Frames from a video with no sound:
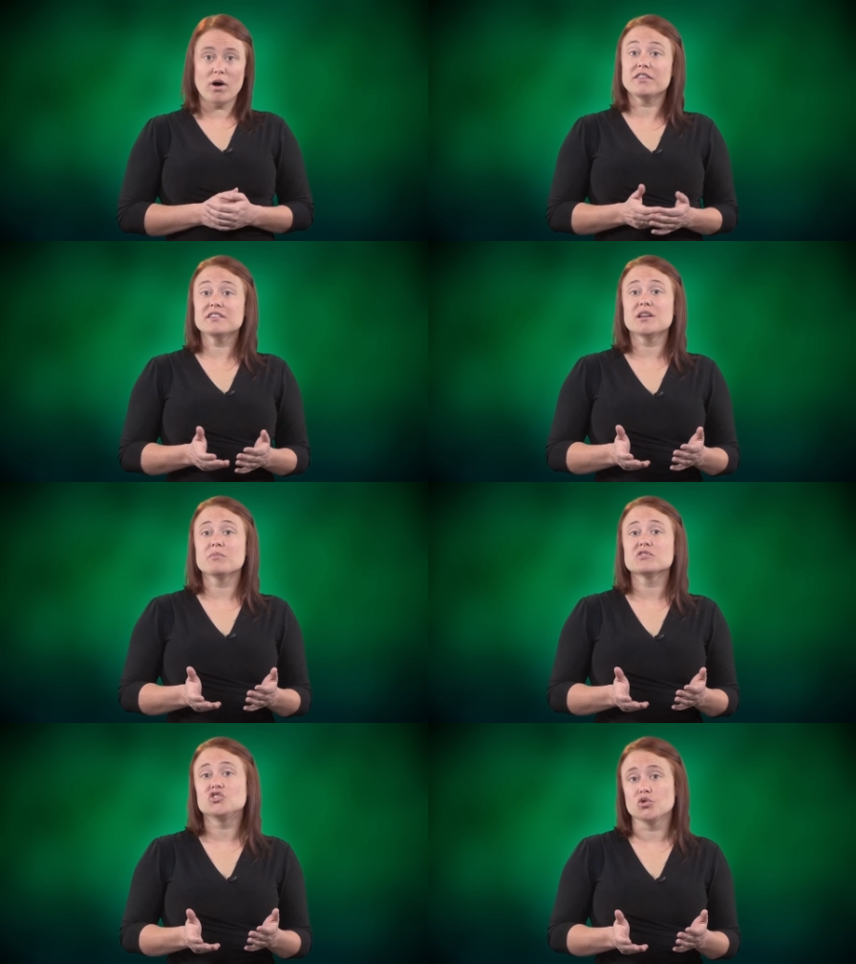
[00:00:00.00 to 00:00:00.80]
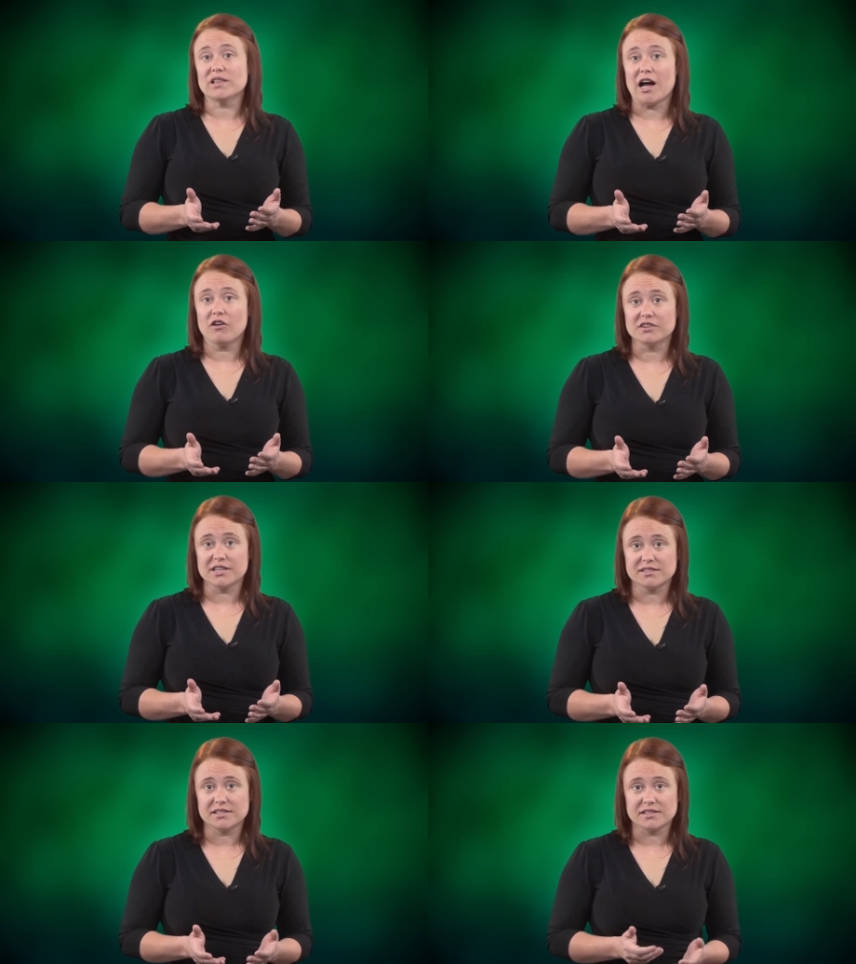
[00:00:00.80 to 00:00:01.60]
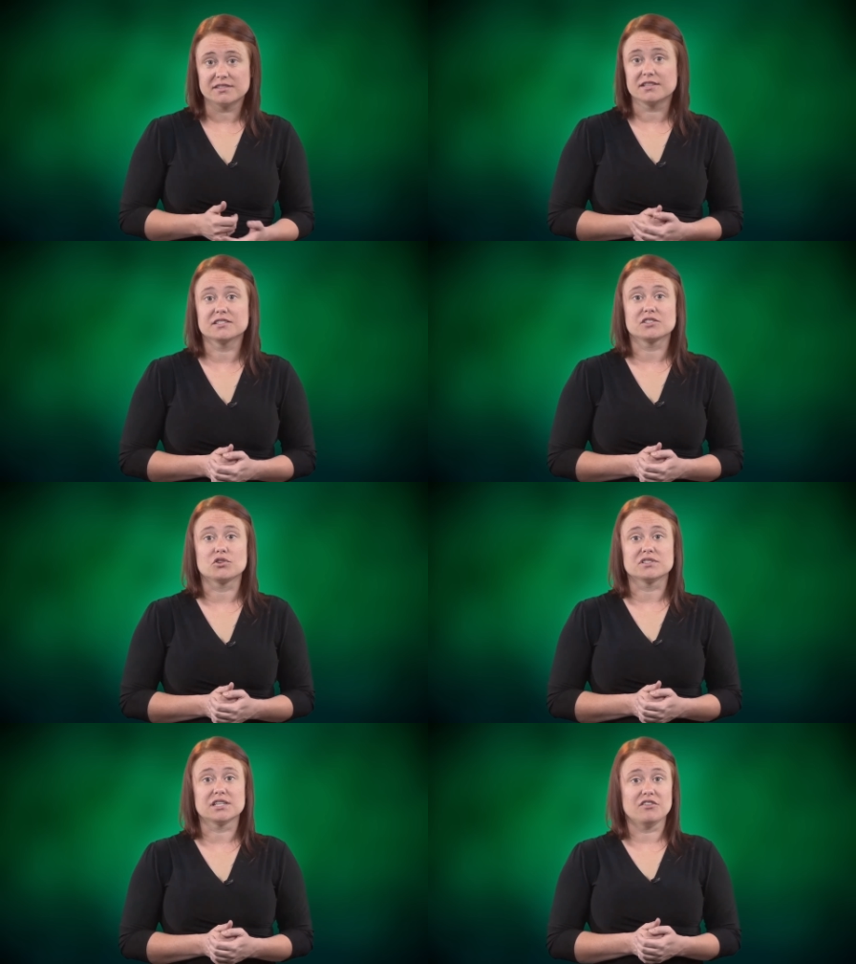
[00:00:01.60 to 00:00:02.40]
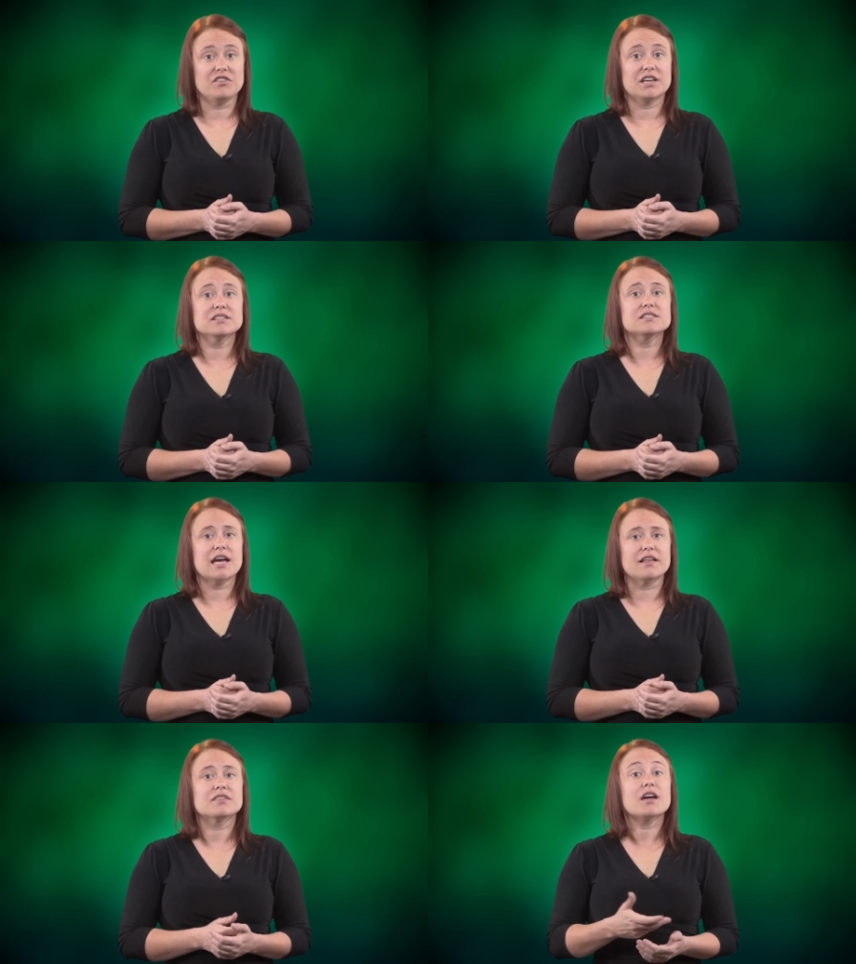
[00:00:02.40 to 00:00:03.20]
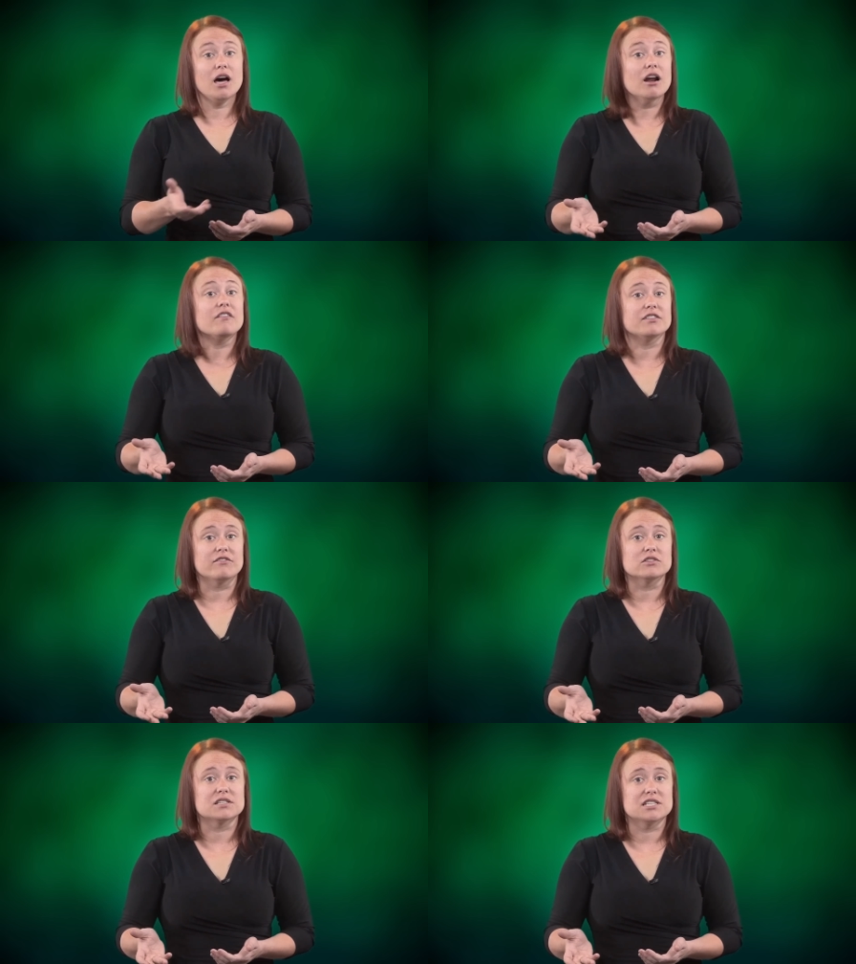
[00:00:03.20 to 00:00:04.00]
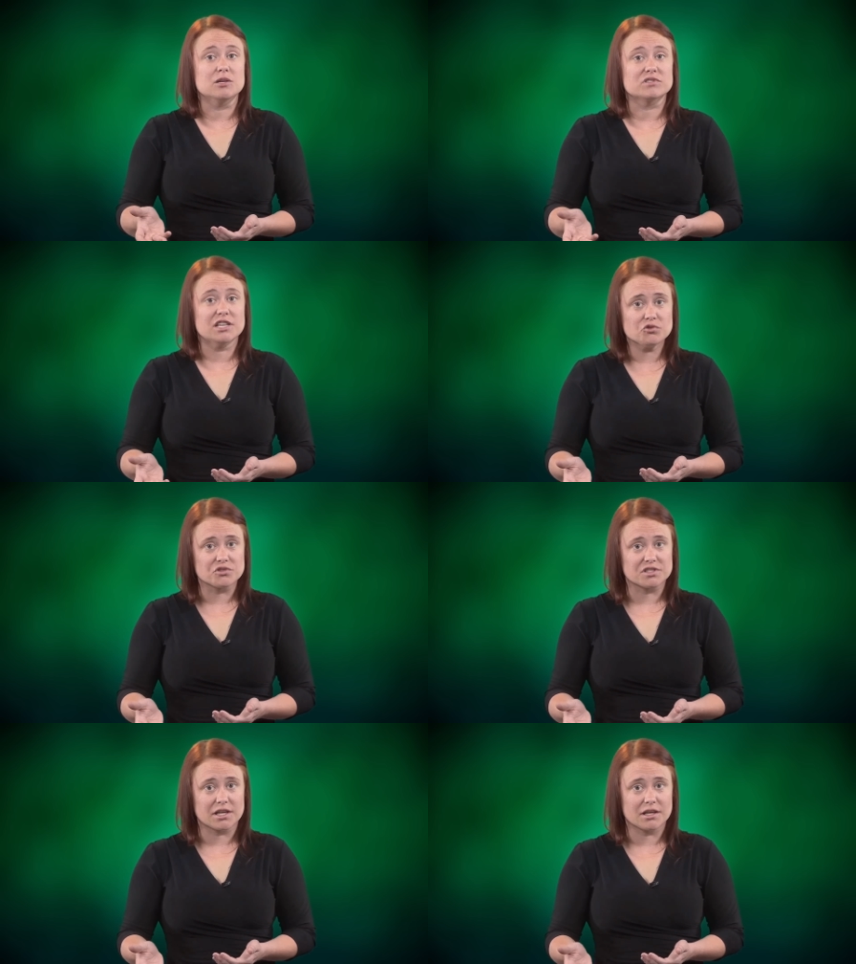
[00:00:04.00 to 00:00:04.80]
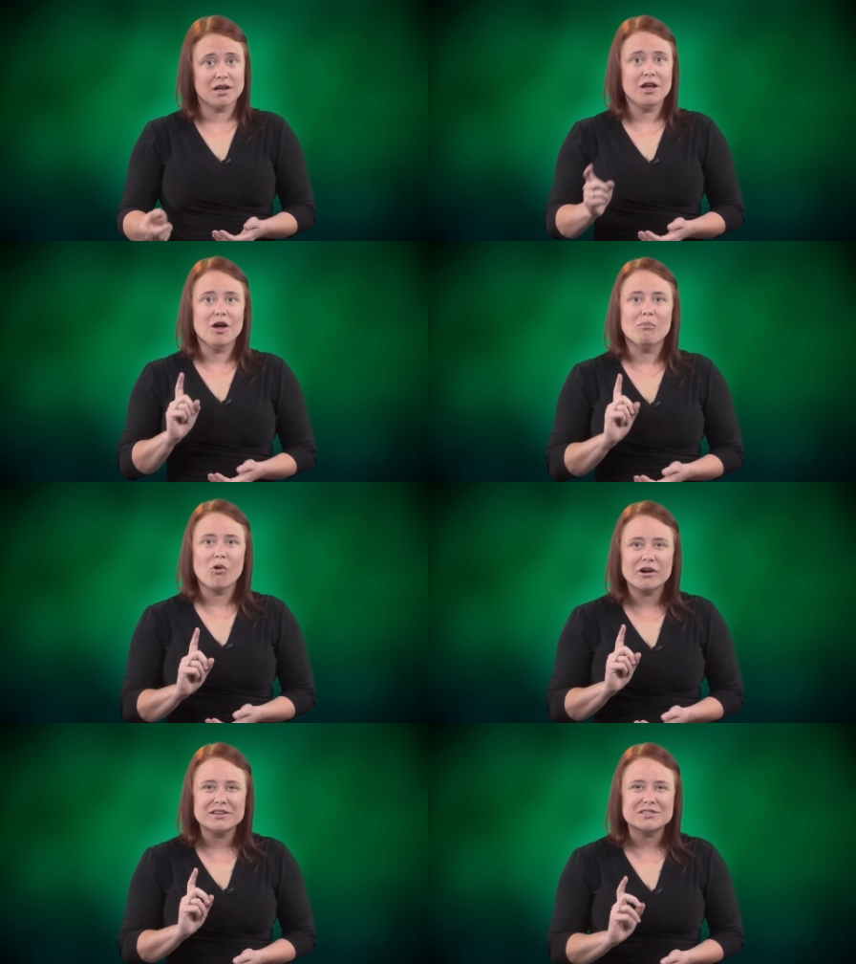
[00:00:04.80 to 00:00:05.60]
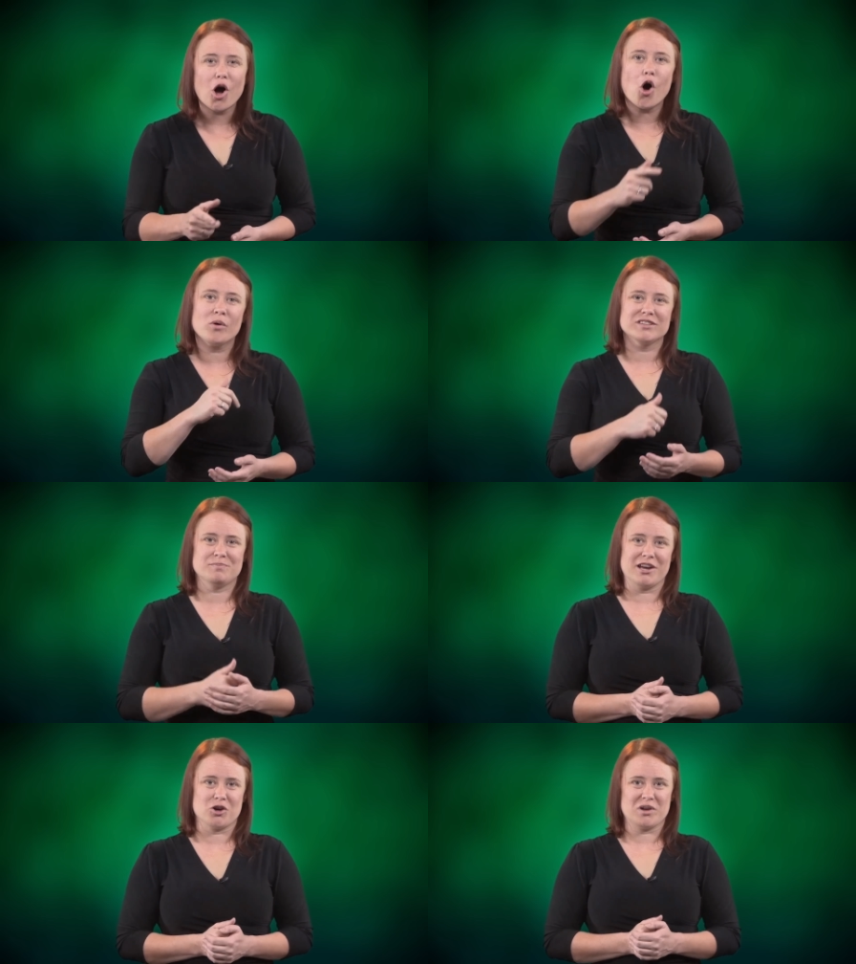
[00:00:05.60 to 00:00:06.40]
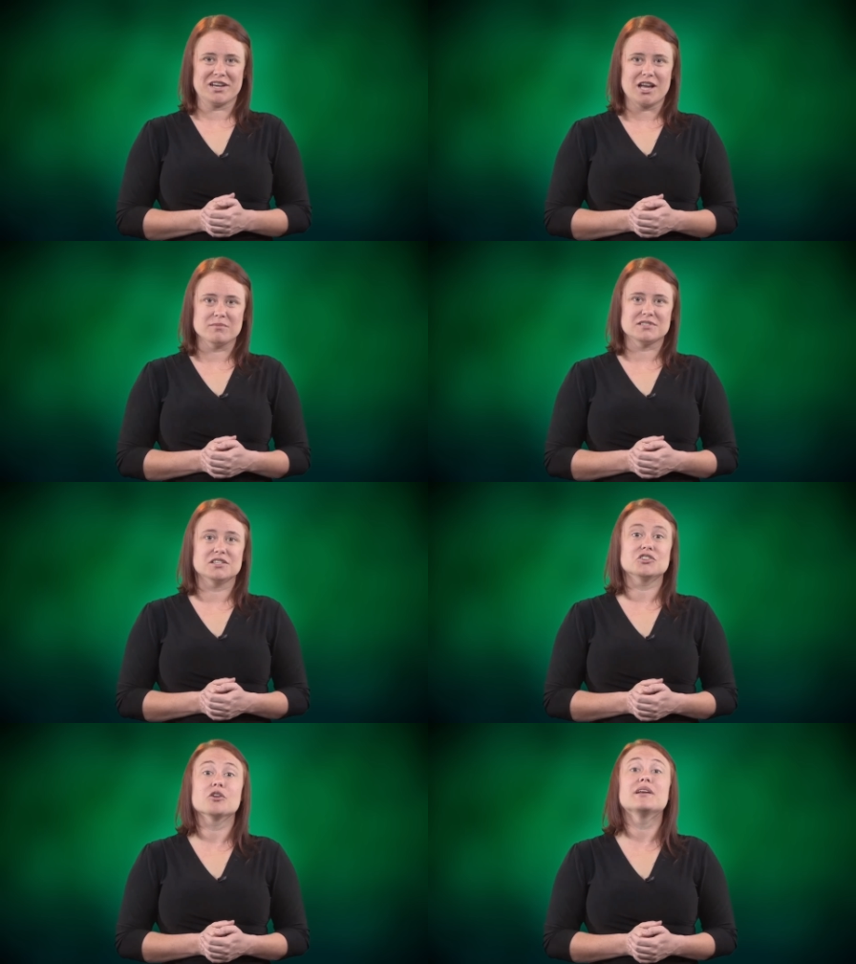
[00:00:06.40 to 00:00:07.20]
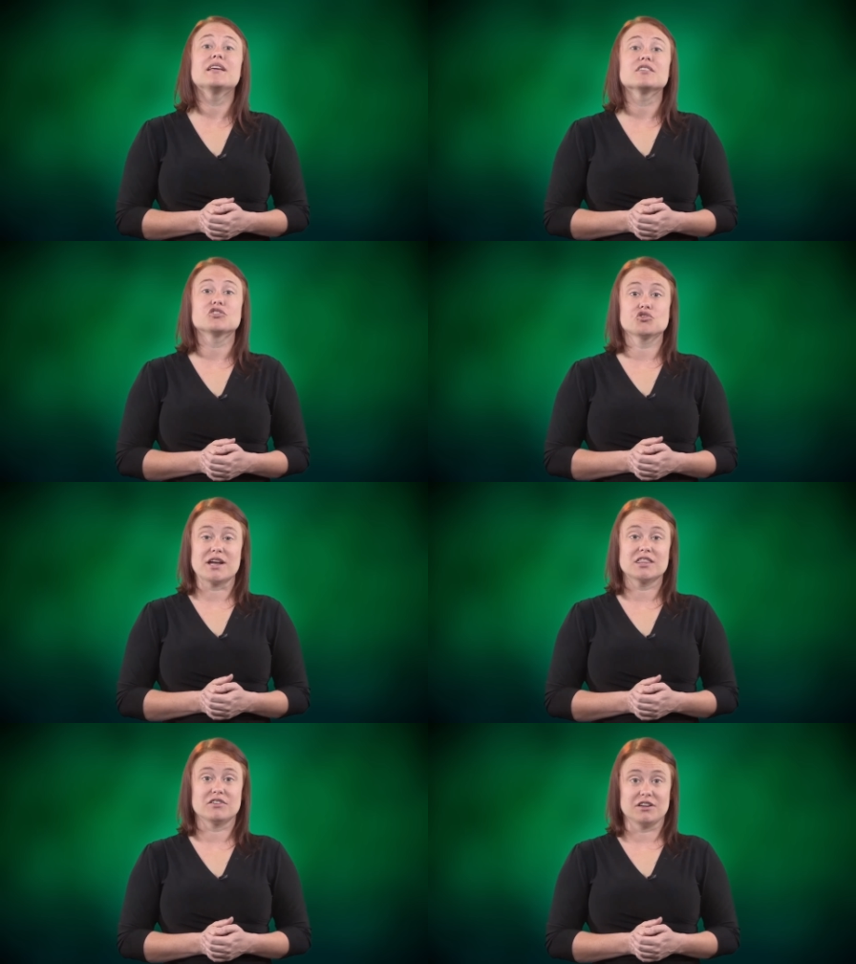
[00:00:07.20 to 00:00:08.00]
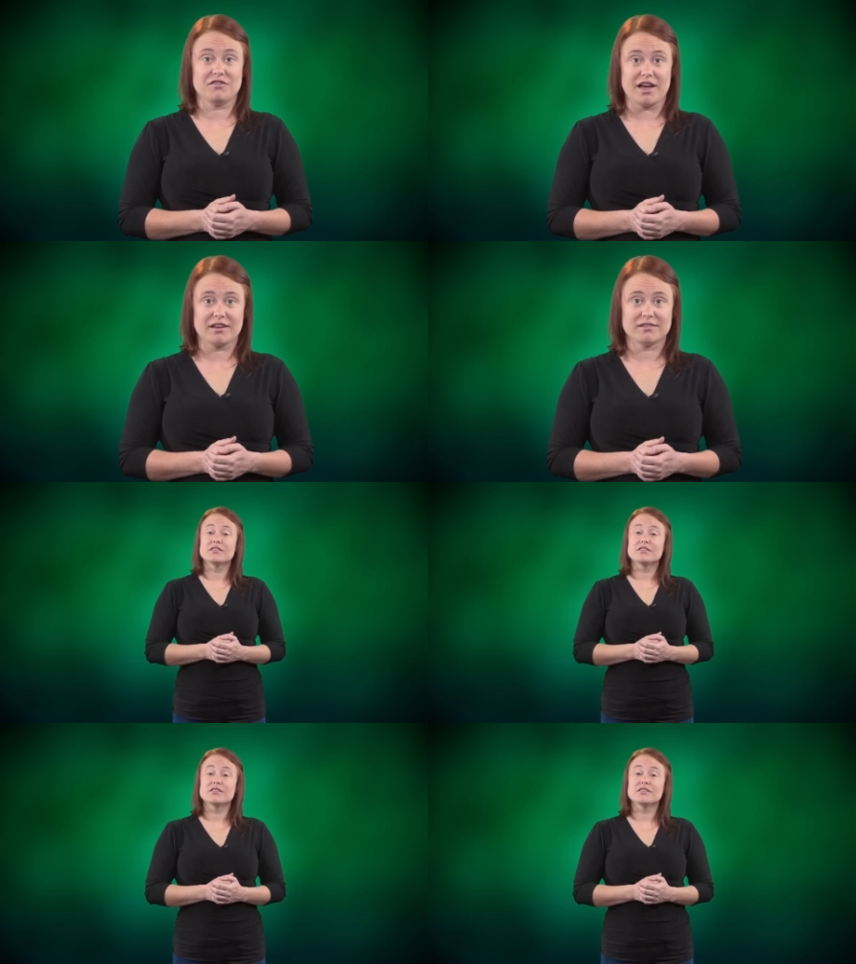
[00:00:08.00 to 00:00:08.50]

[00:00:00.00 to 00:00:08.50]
While these numbers do allow for testing statistical significance at the cutoff levels the team was interested in, more is always better when it comes to determining the strength of an effect.